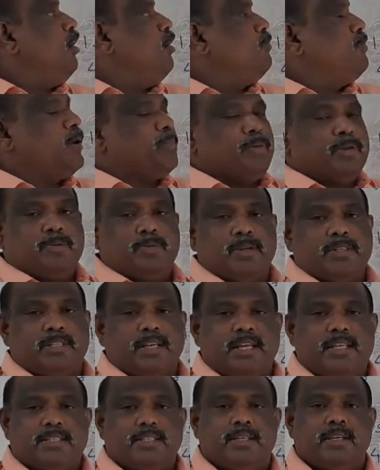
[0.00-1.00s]
The Aufbau
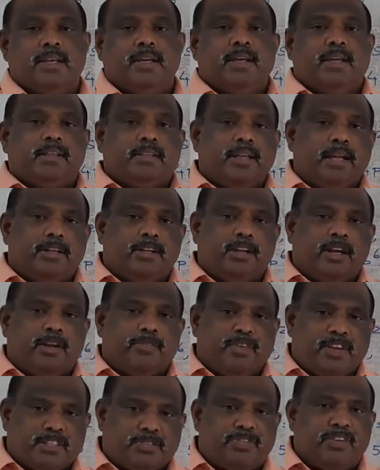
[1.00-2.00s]
principle says that
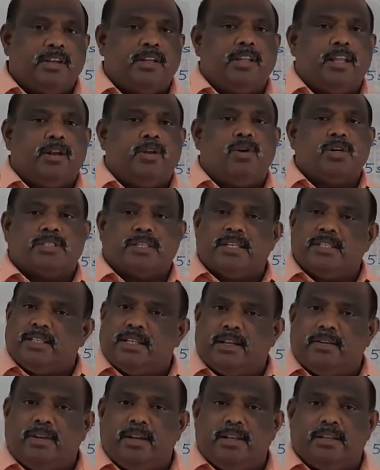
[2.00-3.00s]
you have to first fill the lowest
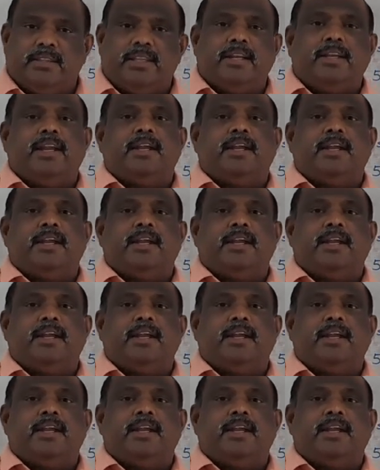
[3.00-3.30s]
energy level,